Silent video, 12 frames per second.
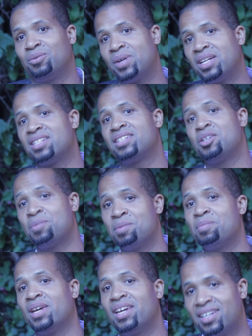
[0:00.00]
we as
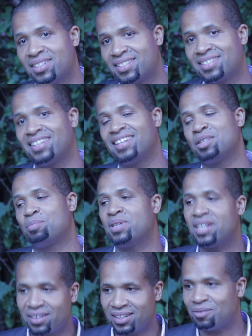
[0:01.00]
human beings,
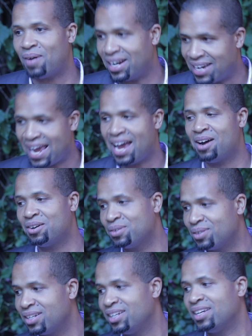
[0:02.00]
particularly right now
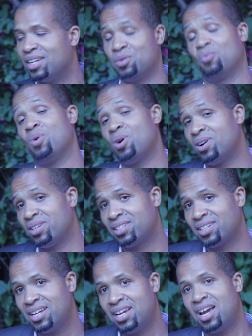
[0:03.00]
in the
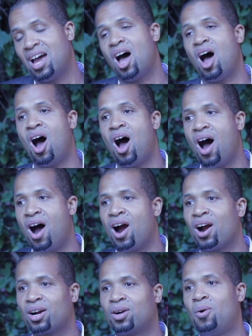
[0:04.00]
world,
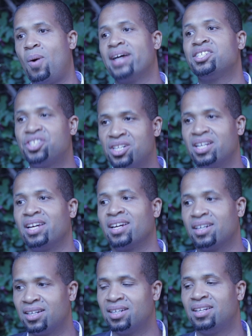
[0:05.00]
are
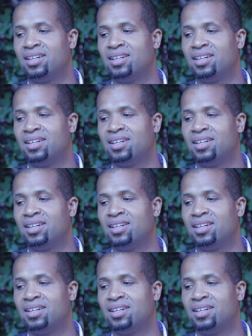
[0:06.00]
questioning